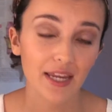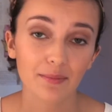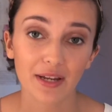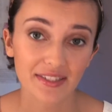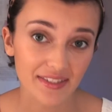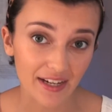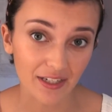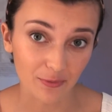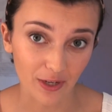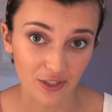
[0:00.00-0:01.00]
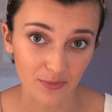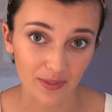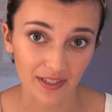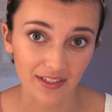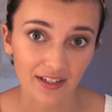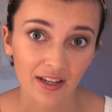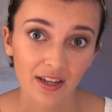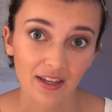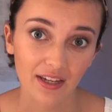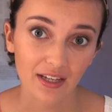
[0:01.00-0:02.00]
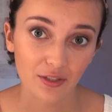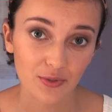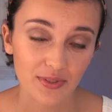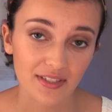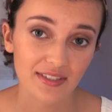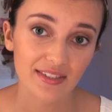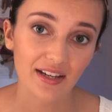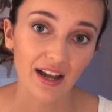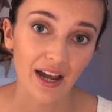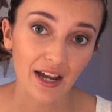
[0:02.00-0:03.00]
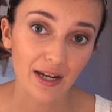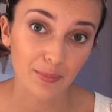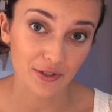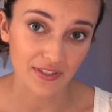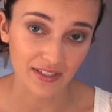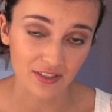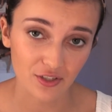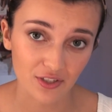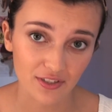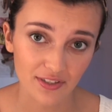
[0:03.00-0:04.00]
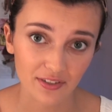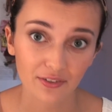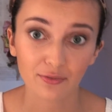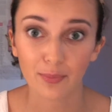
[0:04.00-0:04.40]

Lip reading: In my second regimen, it uses high percentages of